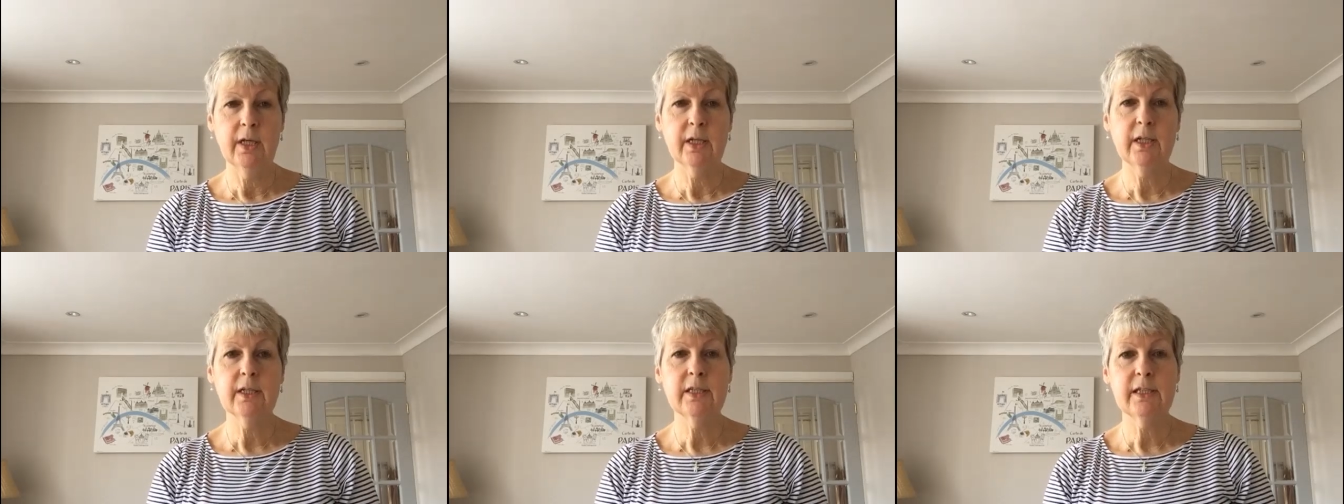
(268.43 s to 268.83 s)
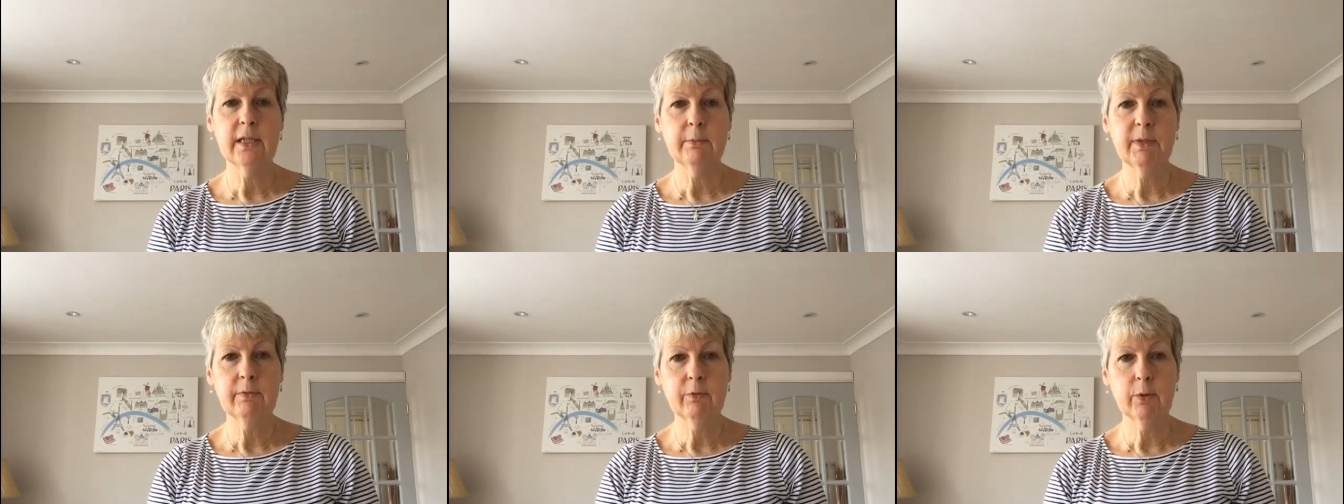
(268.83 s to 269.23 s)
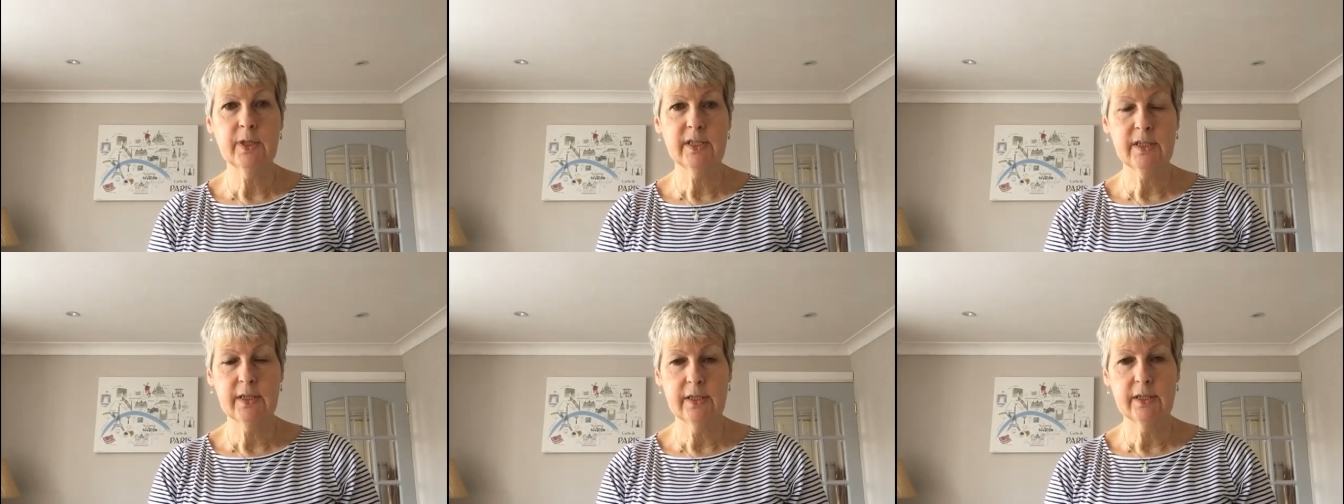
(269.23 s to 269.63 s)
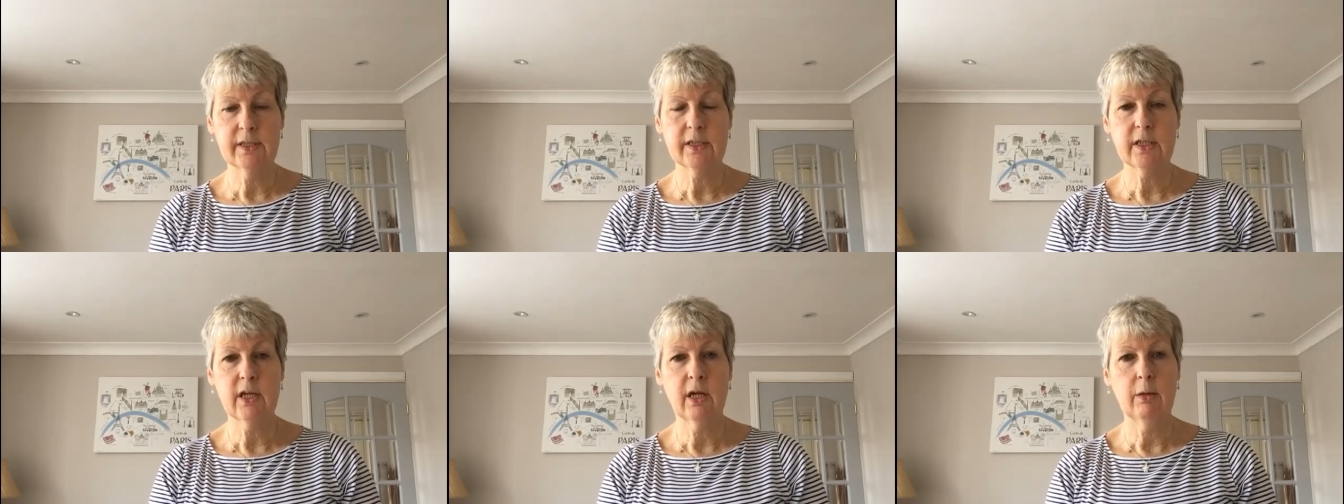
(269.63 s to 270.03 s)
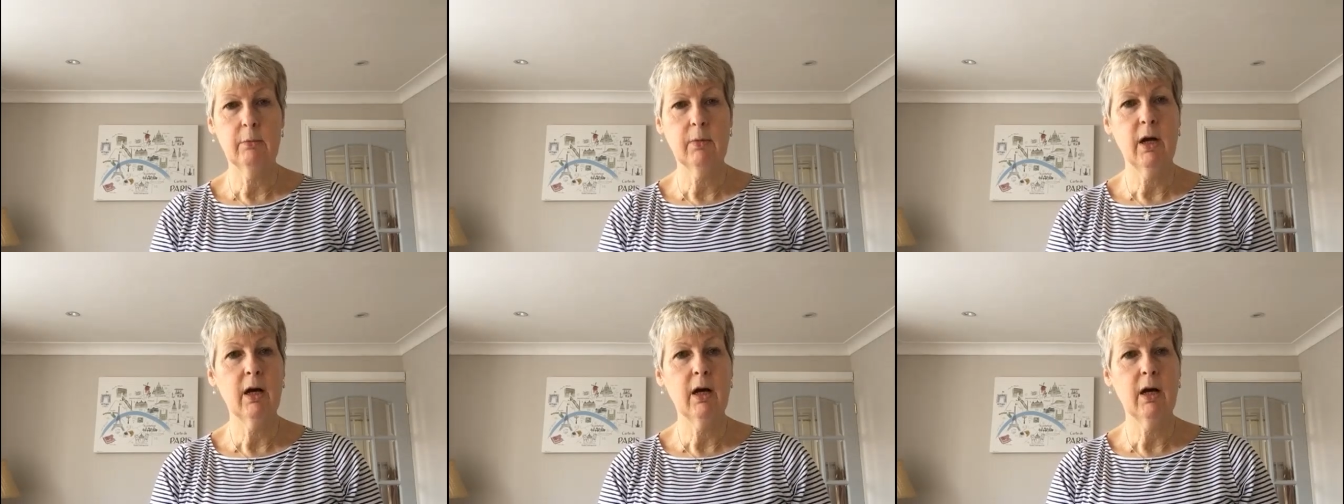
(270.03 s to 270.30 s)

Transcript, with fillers: Condemning voices come